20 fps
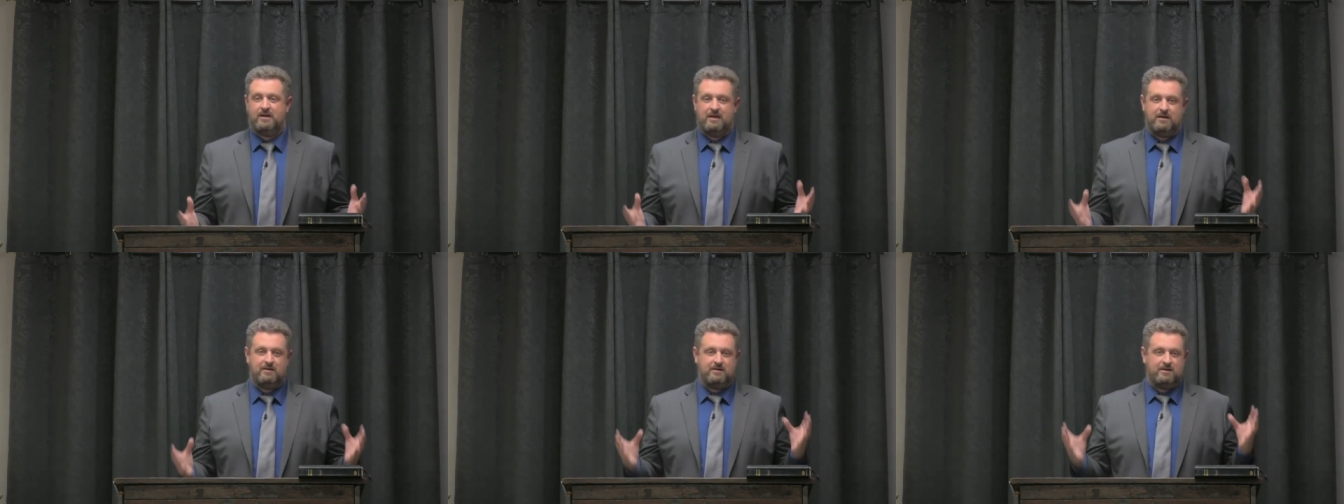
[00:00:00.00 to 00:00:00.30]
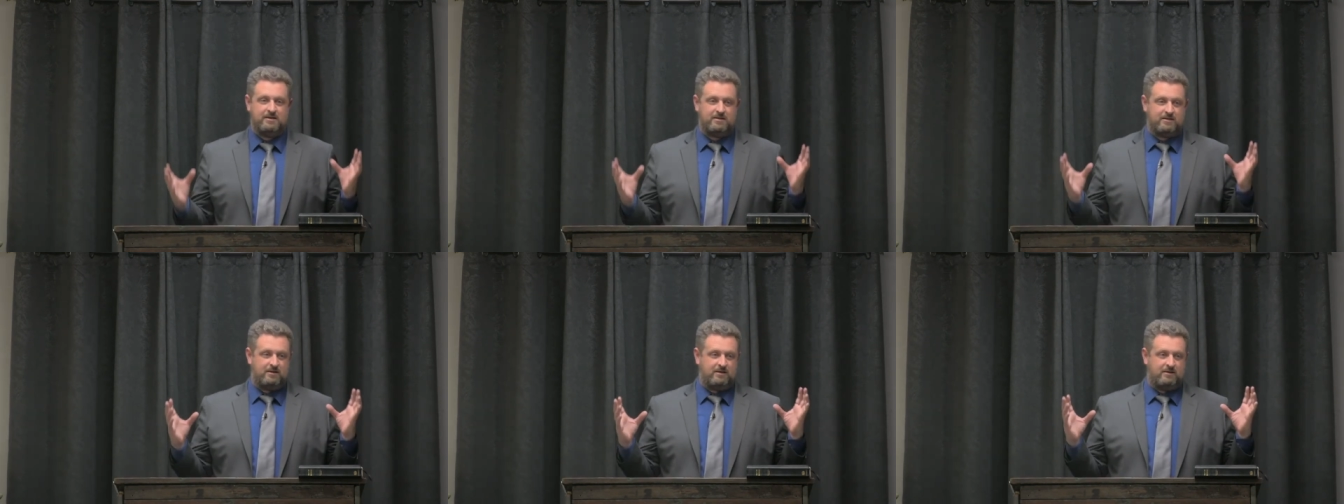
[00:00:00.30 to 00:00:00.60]
He,
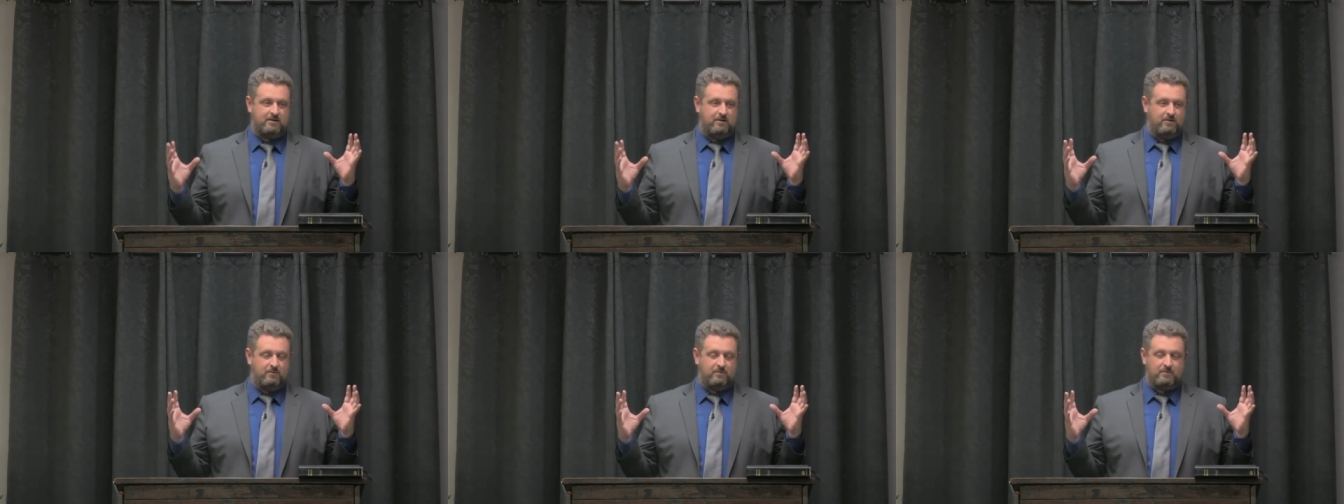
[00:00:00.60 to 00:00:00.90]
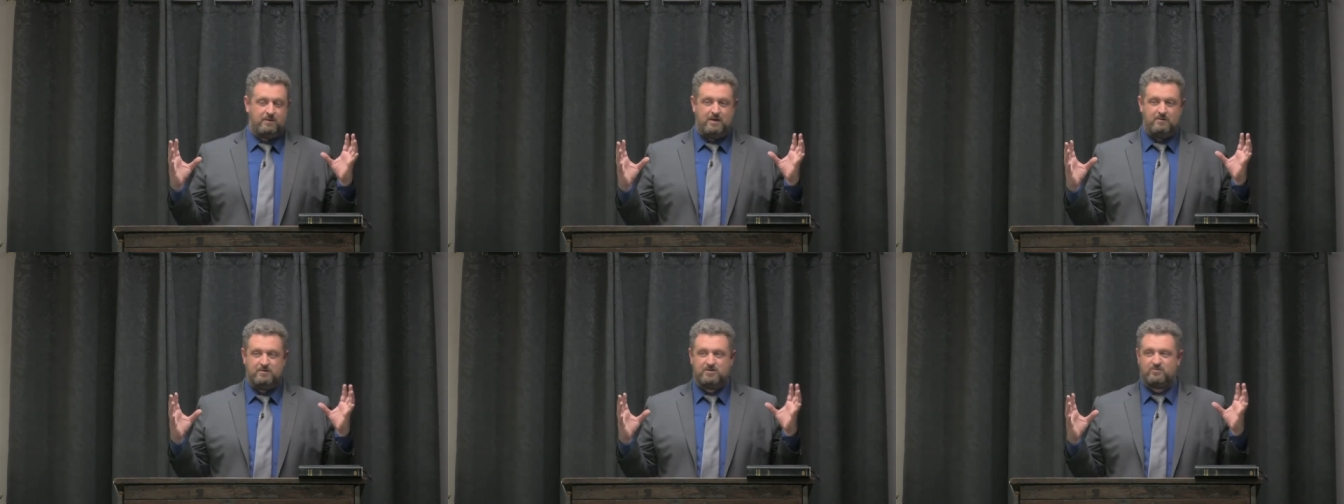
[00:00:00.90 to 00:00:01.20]
he, you know,
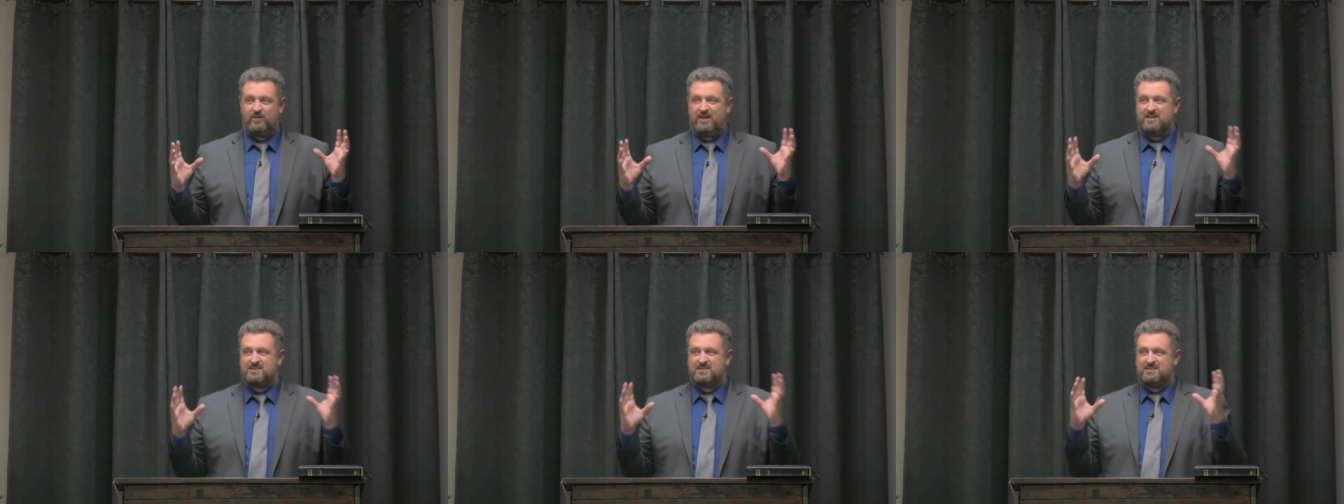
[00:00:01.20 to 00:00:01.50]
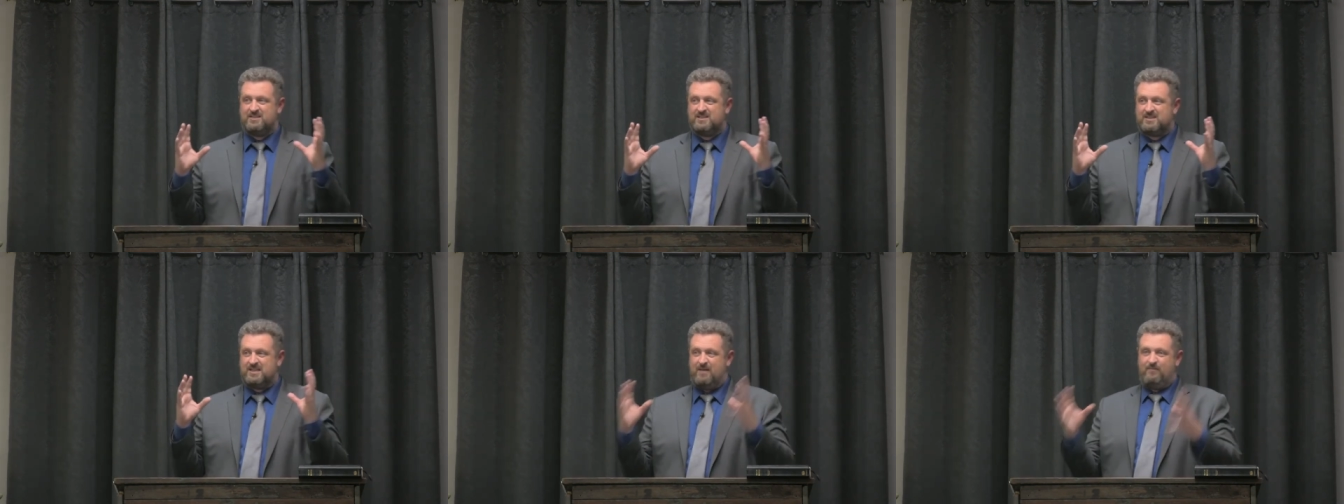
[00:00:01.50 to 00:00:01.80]
he was
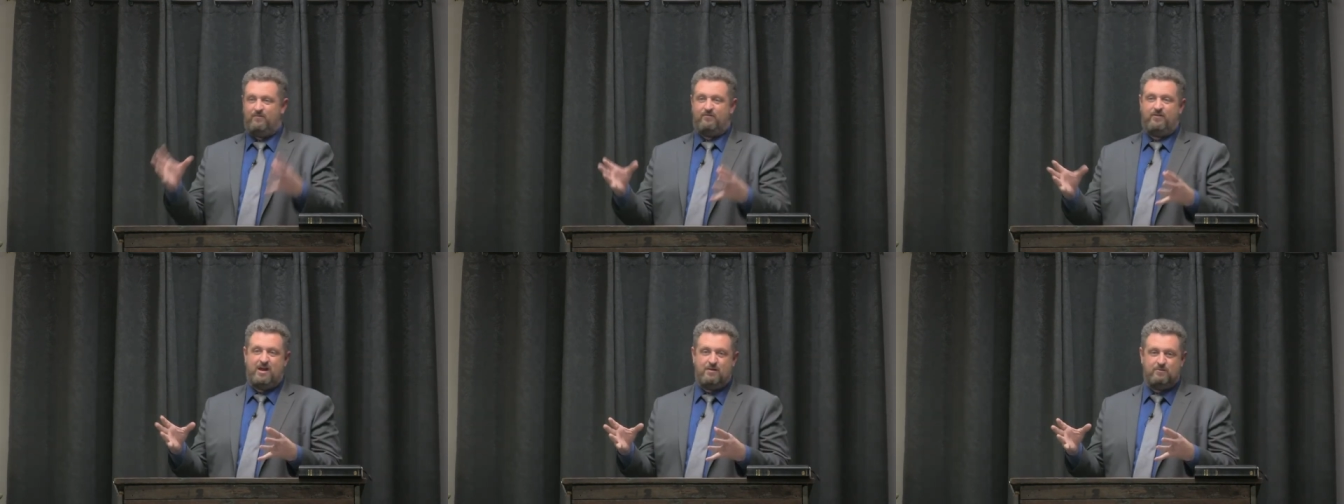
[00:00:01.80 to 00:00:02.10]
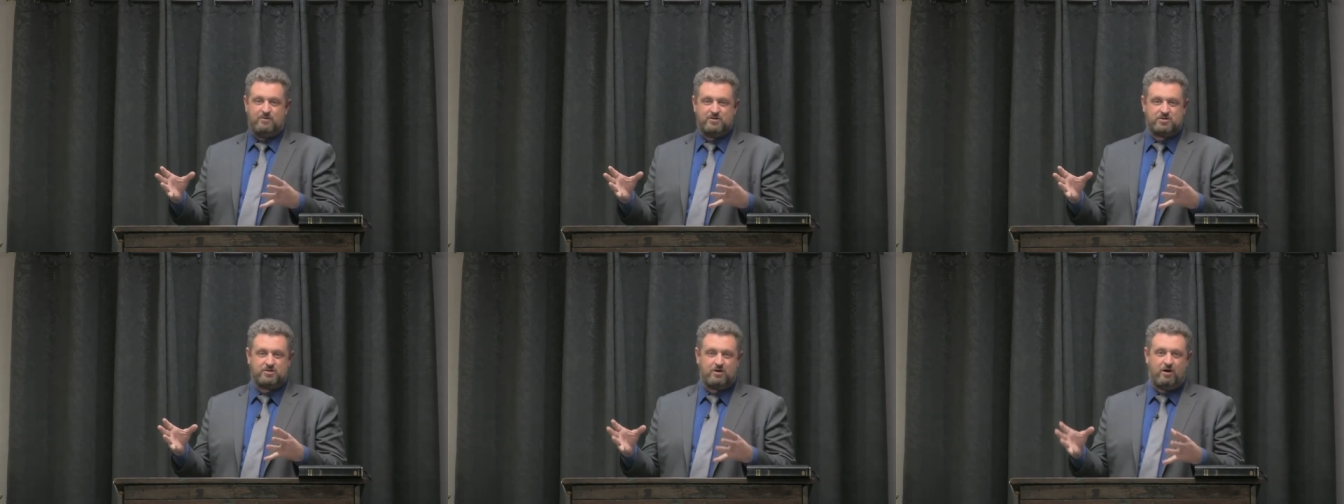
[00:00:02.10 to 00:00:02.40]
facing the same fate
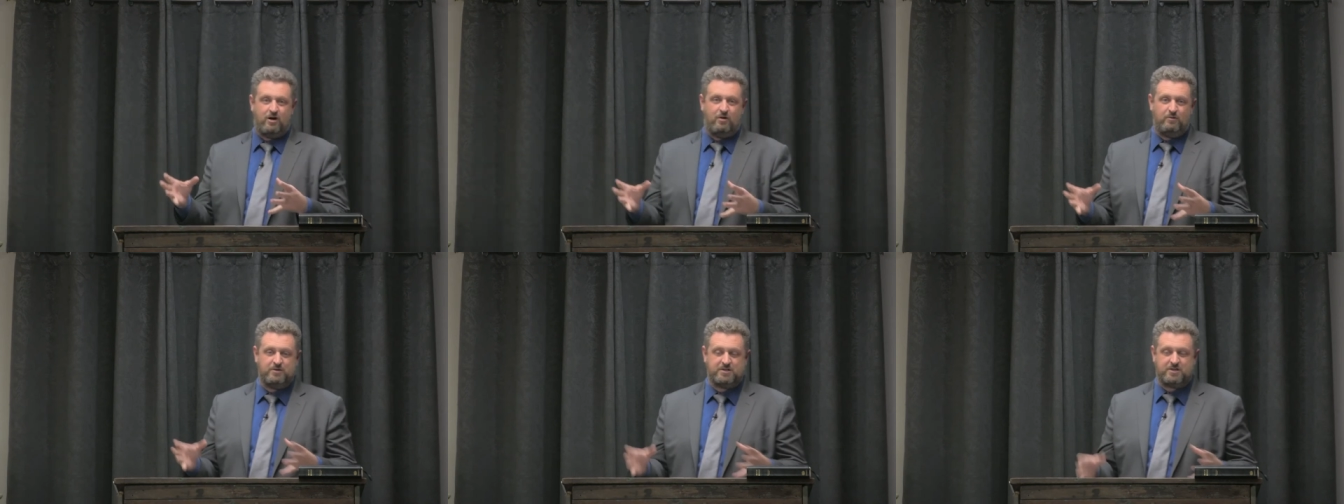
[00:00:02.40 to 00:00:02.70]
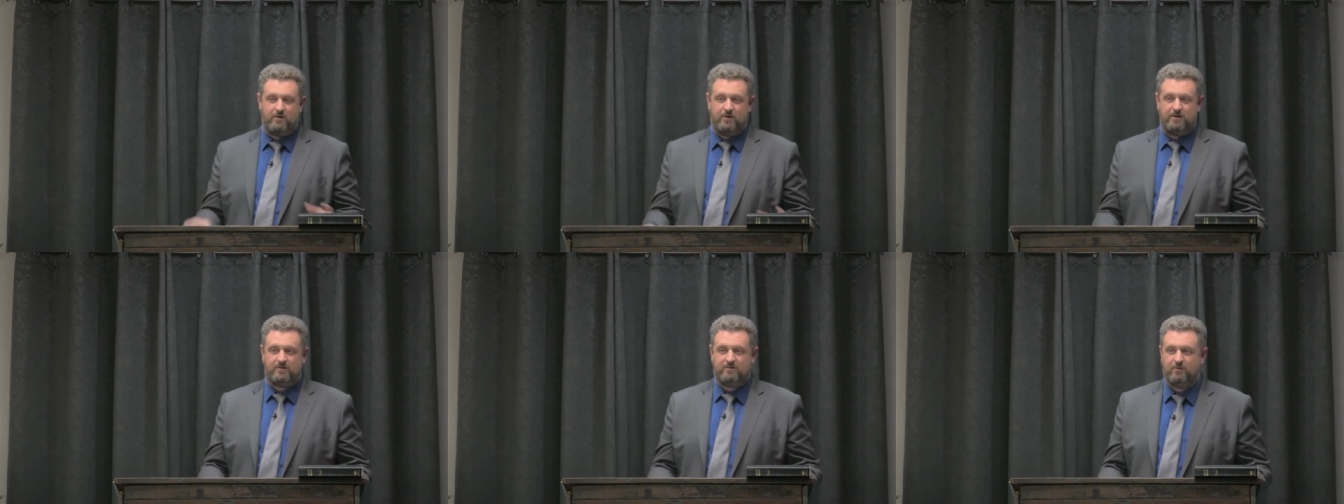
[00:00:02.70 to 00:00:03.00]
what Saul was
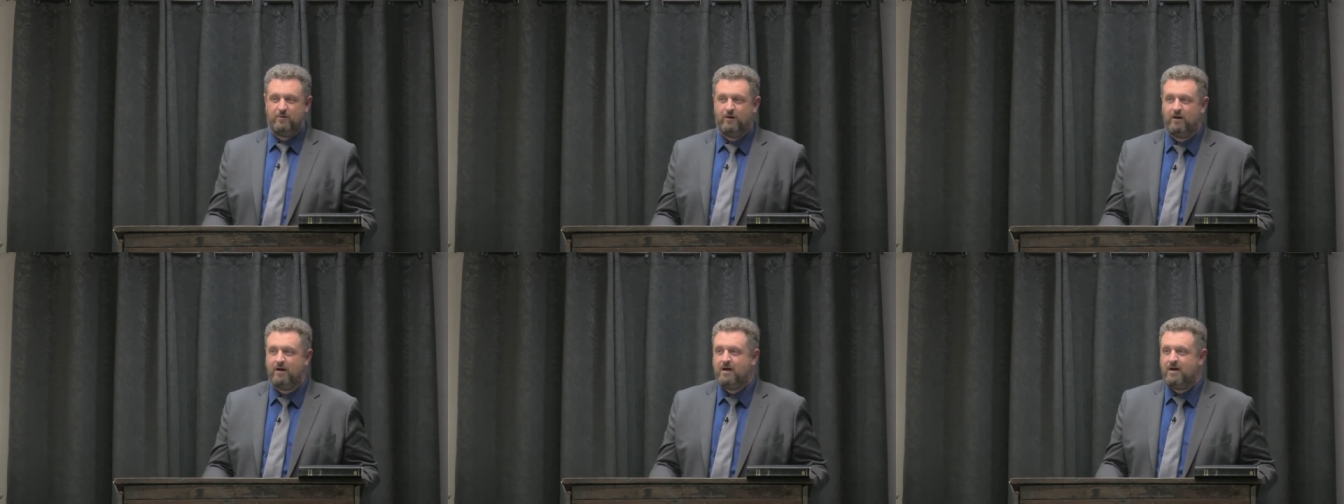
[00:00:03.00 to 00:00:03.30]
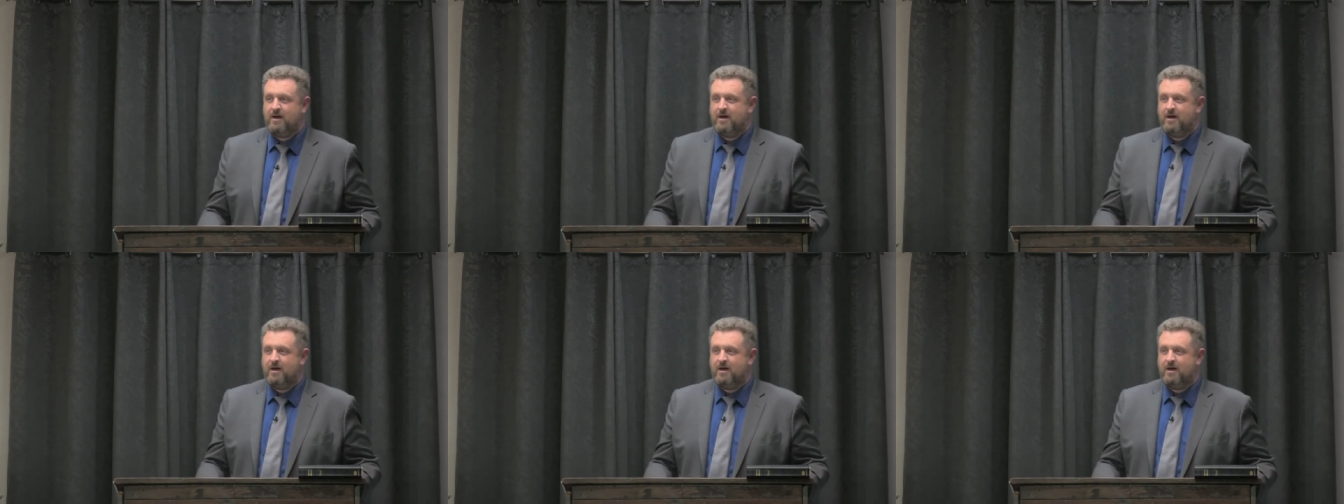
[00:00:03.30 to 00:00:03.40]
going to, or